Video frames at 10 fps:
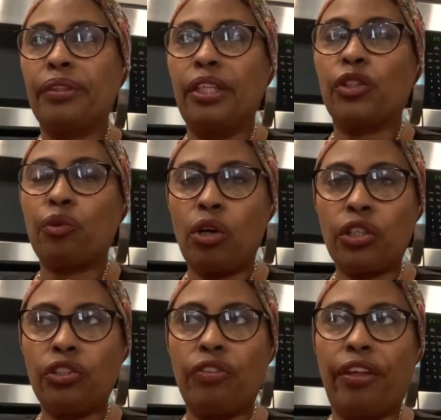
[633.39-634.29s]
the
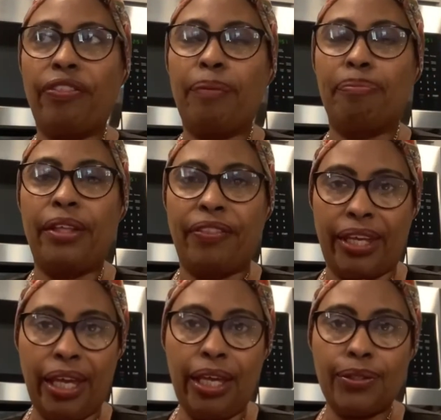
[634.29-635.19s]
structure that the, that the
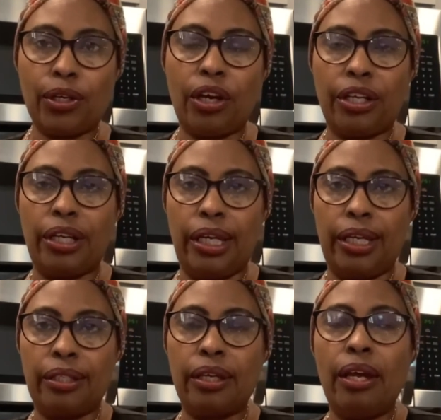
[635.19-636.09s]
kids are going to
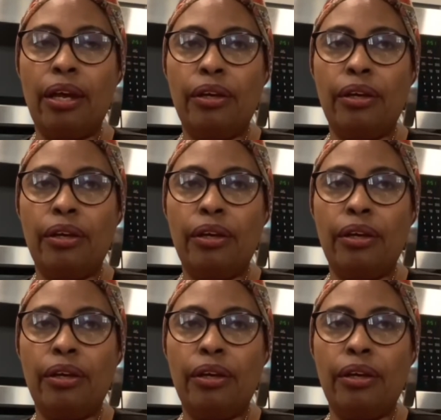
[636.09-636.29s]
need